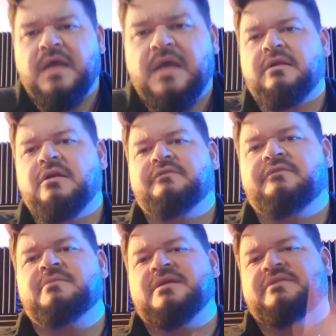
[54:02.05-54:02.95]
I don't know if
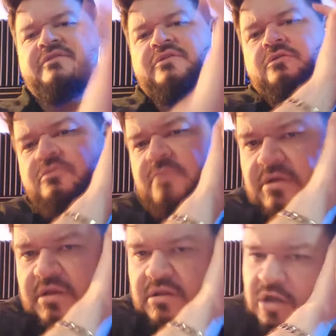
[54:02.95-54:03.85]
anybody's in the North
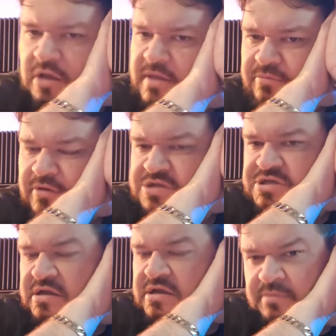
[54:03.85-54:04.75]
American Dogman Project,